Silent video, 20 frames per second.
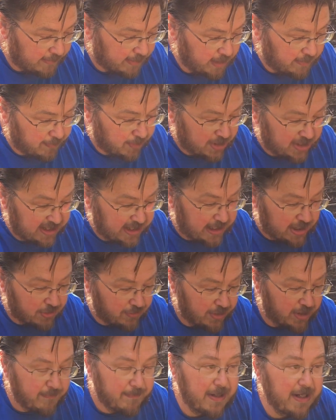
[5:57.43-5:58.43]
I'm going to put 6
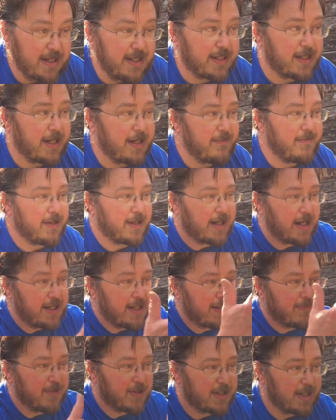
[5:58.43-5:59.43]
runner beans in
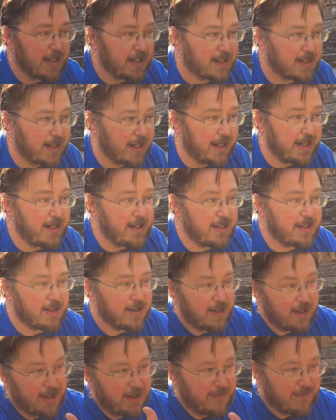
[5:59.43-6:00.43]
against my 6 canes
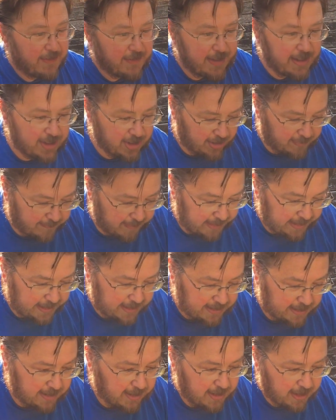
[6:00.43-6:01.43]
for this
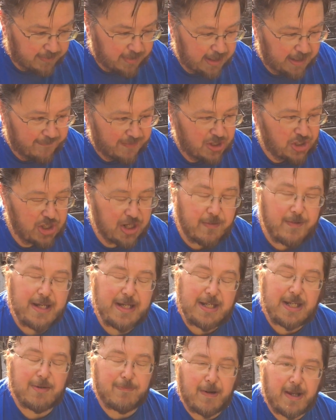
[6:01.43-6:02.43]
obelisk. I'm going to have a showy
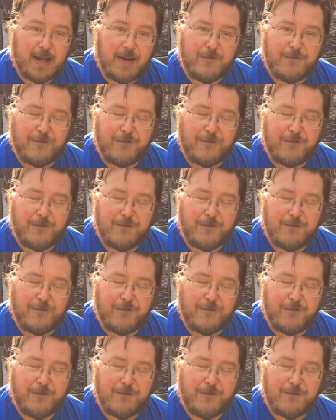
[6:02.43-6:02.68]
display of